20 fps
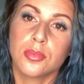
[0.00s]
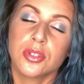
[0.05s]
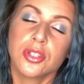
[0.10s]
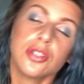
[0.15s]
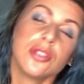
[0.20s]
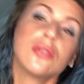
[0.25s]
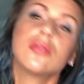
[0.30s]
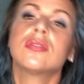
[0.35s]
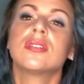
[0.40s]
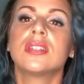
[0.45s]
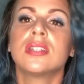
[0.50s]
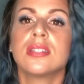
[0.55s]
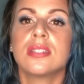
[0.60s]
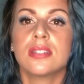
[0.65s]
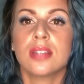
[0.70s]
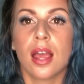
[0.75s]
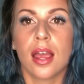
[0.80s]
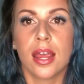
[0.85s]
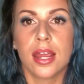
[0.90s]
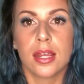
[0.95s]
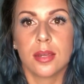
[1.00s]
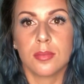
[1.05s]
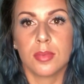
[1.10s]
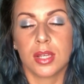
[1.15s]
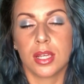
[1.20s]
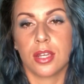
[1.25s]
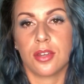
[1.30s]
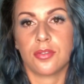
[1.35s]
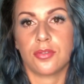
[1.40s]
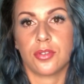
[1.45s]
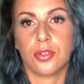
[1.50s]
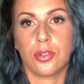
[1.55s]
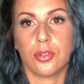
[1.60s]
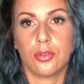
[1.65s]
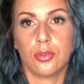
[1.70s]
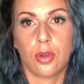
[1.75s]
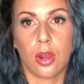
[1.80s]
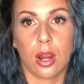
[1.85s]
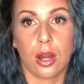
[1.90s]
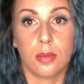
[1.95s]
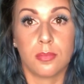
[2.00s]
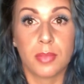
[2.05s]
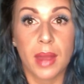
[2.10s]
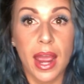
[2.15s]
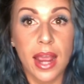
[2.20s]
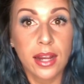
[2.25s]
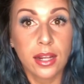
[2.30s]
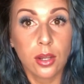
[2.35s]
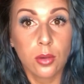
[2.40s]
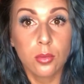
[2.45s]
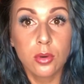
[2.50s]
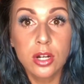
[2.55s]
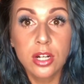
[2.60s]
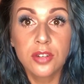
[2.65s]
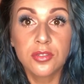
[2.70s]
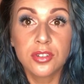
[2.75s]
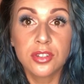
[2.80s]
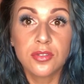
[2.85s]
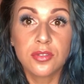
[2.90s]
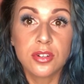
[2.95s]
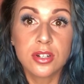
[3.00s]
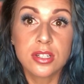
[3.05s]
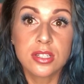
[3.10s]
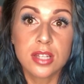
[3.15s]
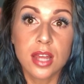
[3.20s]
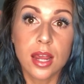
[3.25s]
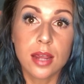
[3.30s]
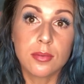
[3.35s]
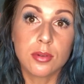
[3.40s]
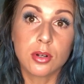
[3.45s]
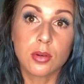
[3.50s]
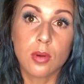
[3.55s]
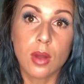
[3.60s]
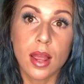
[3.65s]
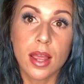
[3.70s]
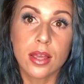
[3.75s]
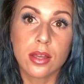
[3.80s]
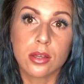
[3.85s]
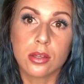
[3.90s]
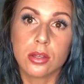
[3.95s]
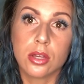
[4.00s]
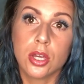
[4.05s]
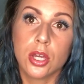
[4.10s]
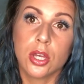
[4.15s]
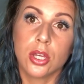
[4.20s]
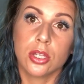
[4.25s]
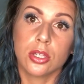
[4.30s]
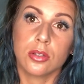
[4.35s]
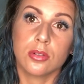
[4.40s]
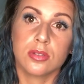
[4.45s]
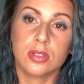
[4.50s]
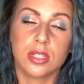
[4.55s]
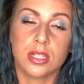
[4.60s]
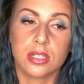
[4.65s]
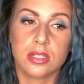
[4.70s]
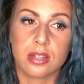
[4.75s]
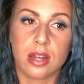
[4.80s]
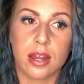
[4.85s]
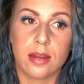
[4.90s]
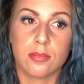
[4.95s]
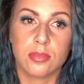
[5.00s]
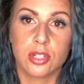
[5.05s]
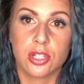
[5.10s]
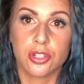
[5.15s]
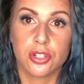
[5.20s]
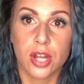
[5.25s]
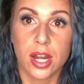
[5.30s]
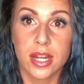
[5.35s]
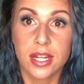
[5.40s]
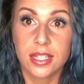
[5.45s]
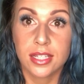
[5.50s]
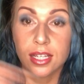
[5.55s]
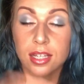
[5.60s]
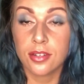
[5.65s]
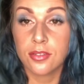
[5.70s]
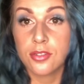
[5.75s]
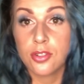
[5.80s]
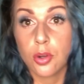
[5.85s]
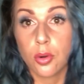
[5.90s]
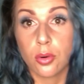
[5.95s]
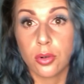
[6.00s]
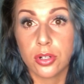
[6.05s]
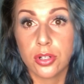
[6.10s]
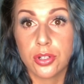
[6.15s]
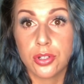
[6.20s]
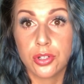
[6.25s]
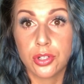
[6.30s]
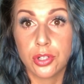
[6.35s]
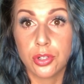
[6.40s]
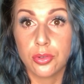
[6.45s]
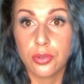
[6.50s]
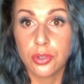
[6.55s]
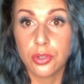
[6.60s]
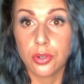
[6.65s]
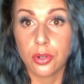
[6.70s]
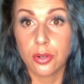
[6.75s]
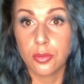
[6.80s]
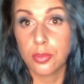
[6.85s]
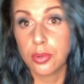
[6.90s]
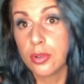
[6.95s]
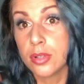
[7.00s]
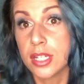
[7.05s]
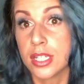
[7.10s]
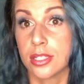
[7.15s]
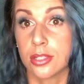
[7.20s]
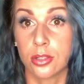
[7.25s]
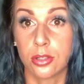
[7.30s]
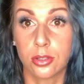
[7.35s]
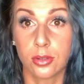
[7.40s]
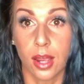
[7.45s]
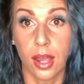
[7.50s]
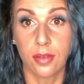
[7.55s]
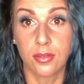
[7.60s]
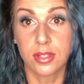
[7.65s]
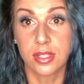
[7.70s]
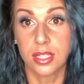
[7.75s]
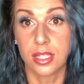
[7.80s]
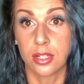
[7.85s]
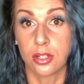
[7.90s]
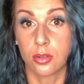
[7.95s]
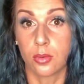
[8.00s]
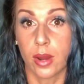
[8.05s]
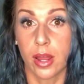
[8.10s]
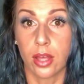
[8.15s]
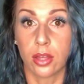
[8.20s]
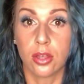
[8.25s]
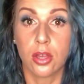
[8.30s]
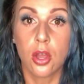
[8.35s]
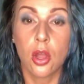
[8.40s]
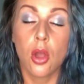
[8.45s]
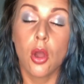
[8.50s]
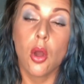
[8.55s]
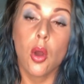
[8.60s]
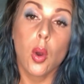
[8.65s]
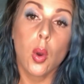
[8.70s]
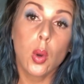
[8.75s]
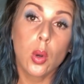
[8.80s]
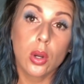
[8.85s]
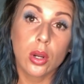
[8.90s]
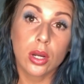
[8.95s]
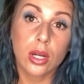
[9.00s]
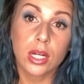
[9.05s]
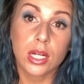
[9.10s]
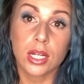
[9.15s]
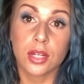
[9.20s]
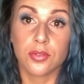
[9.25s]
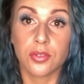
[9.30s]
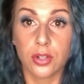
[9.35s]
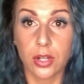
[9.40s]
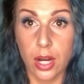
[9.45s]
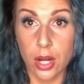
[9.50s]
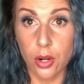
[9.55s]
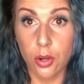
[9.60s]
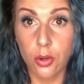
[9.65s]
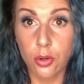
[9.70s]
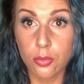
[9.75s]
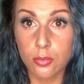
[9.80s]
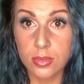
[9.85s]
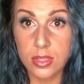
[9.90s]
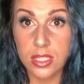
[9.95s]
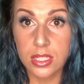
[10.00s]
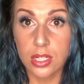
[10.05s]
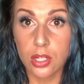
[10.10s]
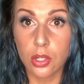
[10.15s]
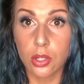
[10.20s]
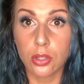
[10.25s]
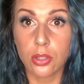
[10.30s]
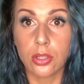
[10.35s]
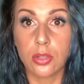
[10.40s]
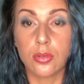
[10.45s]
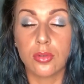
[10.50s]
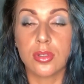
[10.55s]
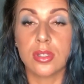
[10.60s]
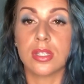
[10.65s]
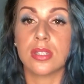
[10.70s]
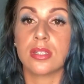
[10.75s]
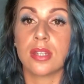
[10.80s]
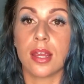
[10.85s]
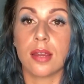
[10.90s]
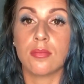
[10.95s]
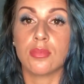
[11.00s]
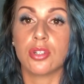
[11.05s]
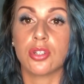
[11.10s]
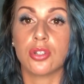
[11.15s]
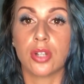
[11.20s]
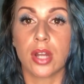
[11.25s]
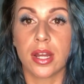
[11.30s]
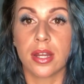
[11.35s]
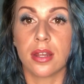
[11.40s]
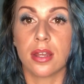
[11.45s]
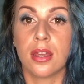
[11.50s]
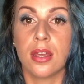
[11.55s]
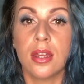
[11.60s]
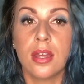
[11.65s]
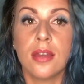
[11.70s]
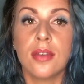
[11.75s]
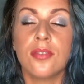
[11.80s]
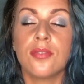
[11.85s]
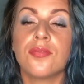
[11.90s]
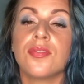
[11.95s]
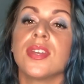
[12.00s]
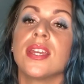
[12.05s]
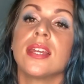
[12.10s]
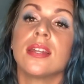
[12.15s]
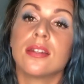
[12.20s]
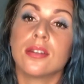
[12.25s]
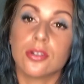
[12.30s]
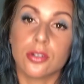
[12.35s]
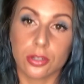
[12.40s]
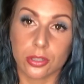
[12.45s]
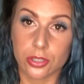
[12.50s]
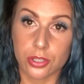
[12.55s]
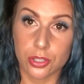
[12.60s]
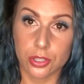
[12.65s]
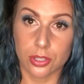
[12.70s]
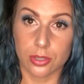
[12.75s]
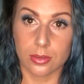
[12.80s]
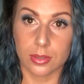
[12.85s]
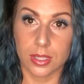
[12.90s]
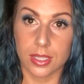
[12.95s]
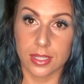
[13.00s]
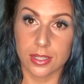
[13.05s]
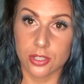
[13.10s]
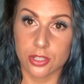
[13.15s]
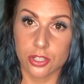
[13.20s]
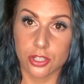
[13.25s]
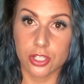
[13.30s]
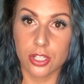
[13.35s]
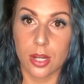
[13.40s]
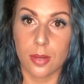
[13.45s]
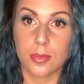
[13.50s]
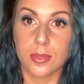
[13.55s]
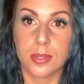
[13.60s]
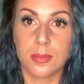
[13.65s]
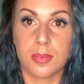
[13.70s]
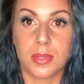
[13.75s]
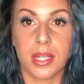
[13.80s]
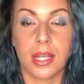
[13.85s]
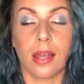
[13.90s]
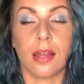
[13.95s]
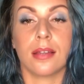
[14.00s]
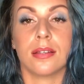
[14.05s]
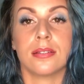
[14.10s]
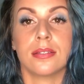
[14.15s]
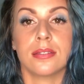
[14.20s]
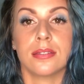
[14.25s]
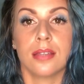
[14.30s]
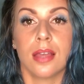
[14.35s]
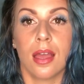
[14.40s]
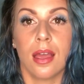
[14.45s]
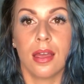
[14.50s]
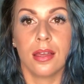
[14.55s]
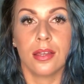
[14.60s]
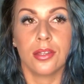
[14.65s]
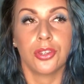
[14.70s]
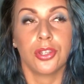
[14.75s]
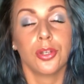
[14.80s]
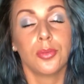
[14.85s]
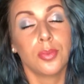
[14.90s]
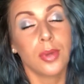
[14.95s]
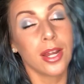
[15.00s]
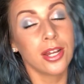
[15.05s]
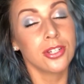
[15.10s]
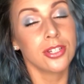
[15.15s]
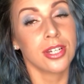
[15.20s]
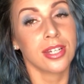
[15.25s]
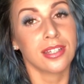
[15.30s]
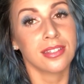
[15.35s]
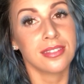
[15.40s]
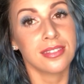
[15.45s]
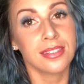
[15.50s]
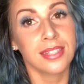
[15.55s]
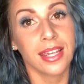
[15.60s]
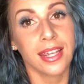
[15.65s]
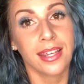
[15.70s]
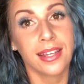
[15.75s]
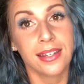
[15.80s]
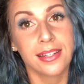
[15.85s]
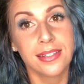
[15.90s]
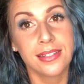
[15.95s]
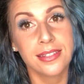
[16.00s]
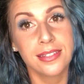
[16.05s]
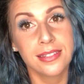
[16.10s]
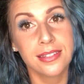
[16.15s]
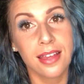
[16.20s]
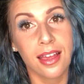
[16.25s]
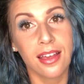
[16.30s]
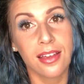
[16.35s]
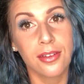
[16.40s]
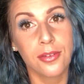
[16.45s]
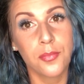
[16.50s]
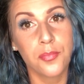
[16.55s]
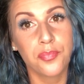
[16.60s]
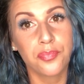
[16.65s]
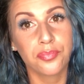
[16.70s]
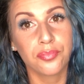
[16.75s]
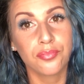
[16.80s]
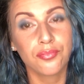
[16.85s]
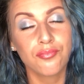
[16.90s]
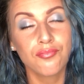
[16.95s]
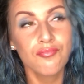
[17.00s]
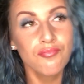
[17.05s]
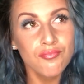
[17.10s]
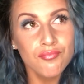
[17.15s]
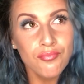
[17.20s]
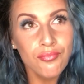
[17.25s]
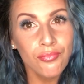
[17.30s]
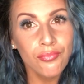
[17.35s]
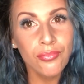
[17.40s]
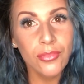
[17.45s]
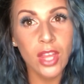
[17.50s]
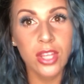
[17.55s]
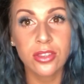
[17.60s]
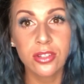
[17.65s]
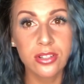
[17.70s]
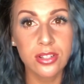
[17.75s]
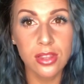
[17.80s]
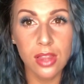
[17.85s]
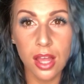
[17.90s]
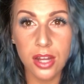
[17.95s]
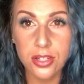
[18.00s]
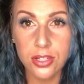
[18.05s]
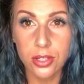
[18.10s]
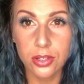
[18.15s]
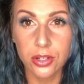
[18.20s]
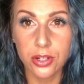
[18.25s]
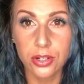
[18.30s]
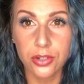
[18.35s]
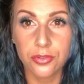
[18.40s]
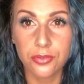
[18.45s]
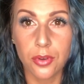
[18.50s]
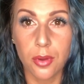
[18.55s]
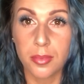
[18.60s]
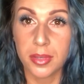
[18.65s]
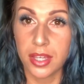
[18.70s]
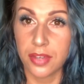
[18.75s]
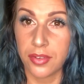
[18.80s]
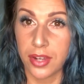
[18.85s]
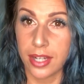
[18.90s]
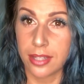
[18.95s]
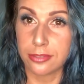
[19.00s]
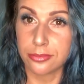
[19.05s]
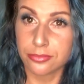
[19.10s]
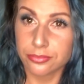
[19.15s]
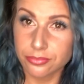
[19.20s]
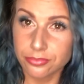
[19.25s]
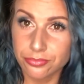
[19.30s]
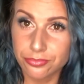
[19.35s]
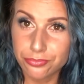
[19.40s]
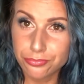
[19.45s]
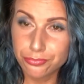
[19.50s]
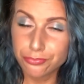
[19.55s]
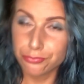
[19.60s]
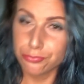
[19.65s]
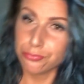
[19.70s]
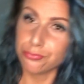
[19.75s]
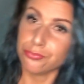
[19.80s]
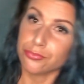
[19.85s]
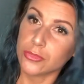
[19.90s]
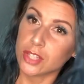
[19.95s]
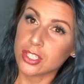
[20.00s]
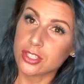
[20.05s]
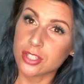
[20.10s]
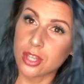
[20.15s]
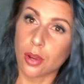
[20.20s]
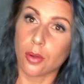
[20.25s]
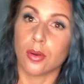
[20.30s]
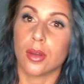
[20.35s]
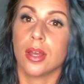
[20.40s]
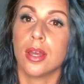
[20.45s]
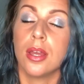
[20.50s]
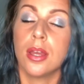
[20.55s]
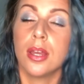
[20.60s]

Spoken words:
use this time if you are back at work for the first time in a while. Use this time to try to give to your employees who you haven't seen in a while. Or if you're at home still, use this time to try to feed and nurture your relationships because they're precious, and there's a lot to learn from giving. So